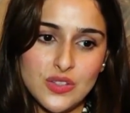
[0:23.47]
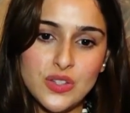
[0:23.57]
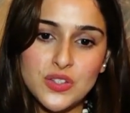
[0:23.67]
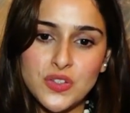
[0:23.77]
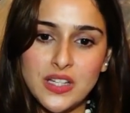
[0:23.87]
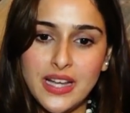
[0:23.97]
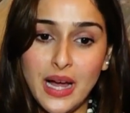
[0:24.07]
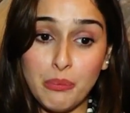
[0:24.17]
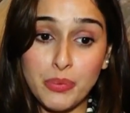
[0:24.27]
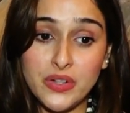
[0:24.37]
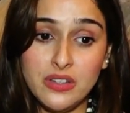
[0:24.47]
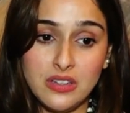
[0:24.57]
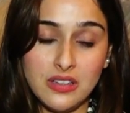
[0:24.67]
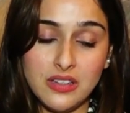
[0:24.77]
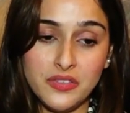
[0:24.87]
So it really
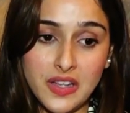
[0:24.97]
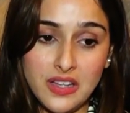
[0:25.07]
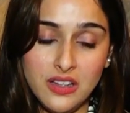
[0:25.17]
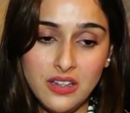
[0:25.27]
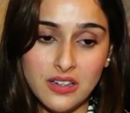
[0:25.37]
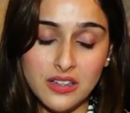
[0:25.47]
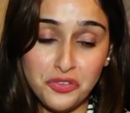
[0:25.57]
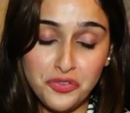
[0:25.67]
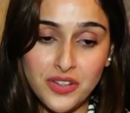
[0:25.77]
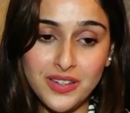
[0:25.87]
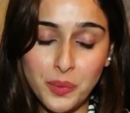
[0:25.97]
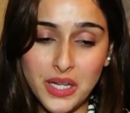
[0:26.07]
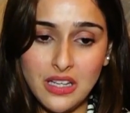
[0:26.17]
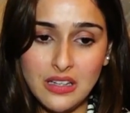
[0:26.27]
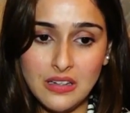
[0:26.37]
happened in a very different
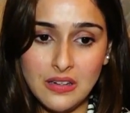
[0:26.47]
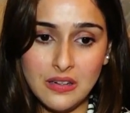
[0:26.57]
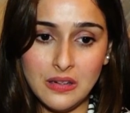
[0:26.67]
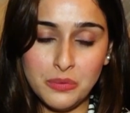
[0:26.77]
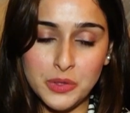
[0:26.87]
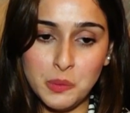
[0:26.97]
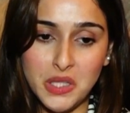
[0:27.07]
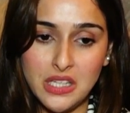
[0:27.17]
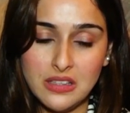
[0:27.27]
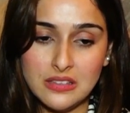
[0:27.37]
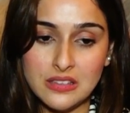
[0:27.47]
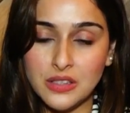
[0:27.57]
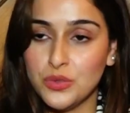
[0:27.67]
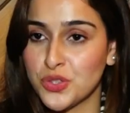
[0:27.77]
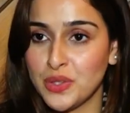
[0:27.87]
way with me
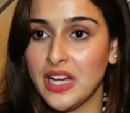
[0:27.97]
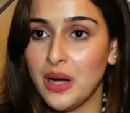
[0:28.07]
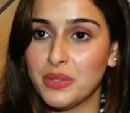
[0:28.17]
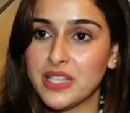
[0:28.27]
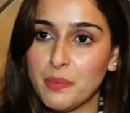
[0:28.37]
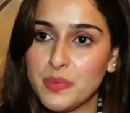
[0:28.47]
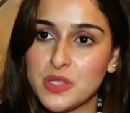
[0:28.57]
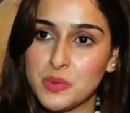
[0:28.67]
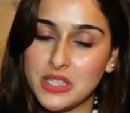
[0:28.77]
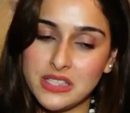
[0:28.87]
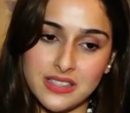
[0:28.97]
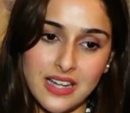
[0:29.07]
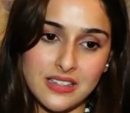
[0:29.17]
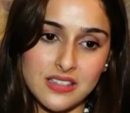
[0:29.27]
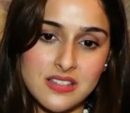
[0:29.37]
than usually how it happens with other
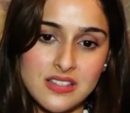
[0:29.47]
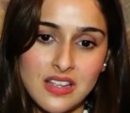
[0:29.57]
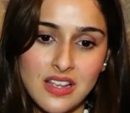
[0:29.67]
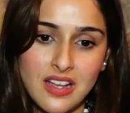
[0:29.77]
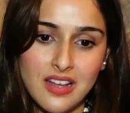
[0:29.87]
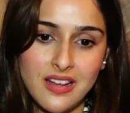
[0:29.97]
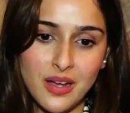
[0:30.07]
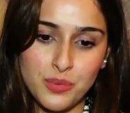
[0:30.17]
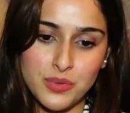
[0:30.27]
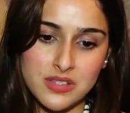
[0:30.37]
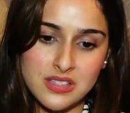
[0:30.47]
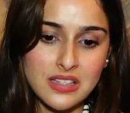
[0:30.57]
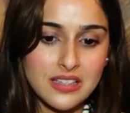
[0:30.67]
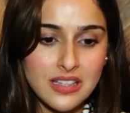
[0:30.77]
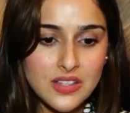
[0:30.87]
actors. I was
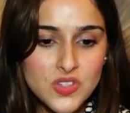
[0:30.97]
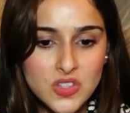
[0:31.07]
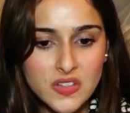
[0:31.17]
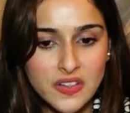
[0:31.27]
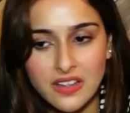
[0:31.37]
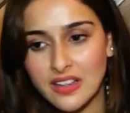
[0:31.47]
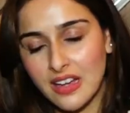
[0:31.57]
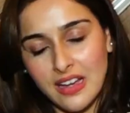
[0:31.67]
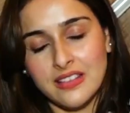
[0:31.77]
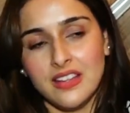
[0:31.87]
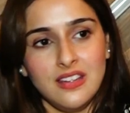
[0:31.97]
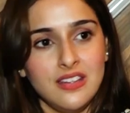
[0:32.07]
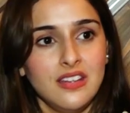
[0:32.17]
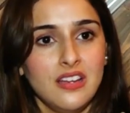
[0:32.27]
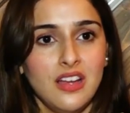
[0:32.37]
studying engineering, and
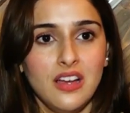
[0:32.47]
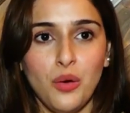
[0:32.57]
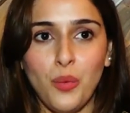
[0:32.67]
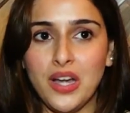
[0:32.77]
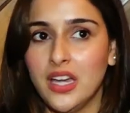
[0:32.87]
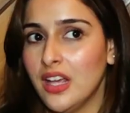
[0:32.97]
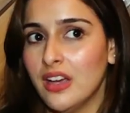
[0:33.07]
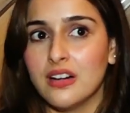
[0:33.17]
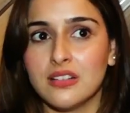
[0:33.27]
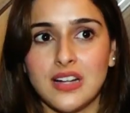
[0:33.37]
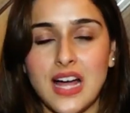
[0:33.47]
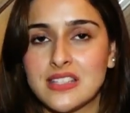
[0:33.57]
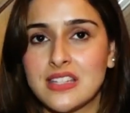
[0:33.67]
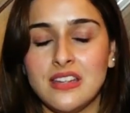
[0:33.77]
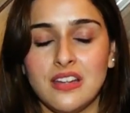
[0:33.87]
then one day a
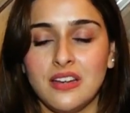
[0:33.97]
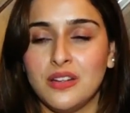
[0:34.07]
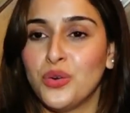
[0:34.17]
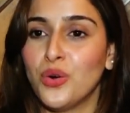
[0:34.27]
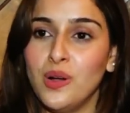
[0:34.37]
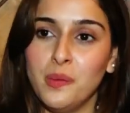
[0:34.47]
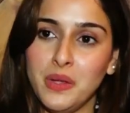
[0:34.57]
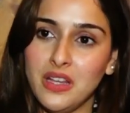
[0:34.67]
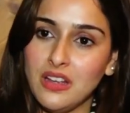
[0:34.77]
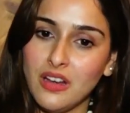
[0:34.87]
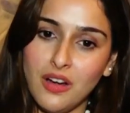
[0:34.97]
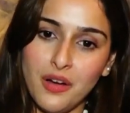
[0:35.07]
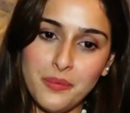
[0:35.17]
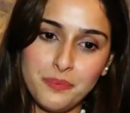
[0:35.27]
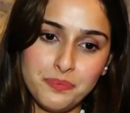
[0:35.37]
casting director called me
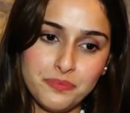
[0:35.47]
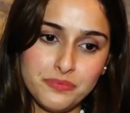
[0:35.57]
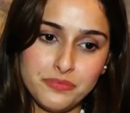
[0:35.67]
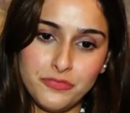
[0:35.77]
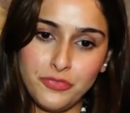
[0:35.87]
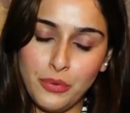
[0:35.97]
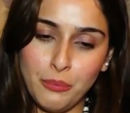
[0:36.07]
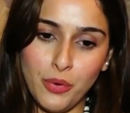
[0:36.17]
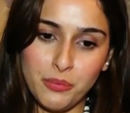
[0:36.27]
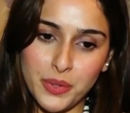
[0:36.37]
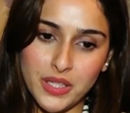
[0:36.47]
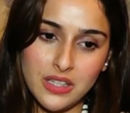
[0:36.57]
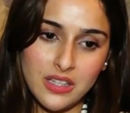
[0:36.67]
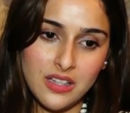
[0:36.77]
from Bombay,